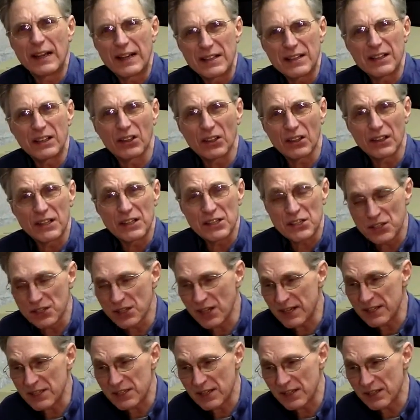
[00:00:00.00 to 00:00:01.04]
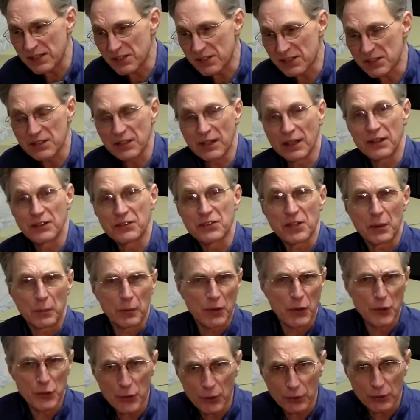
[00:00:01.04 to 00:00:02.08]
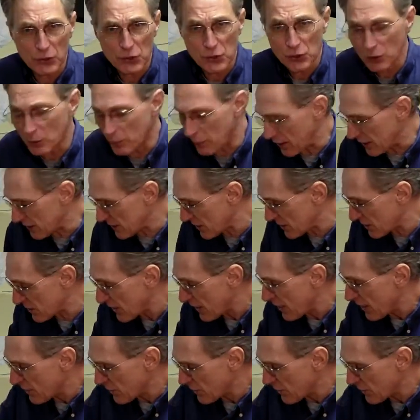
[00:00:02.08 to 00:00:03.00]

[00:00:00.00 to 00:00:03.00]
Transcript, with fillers: nearly as nice as uh, some of the newer school buses.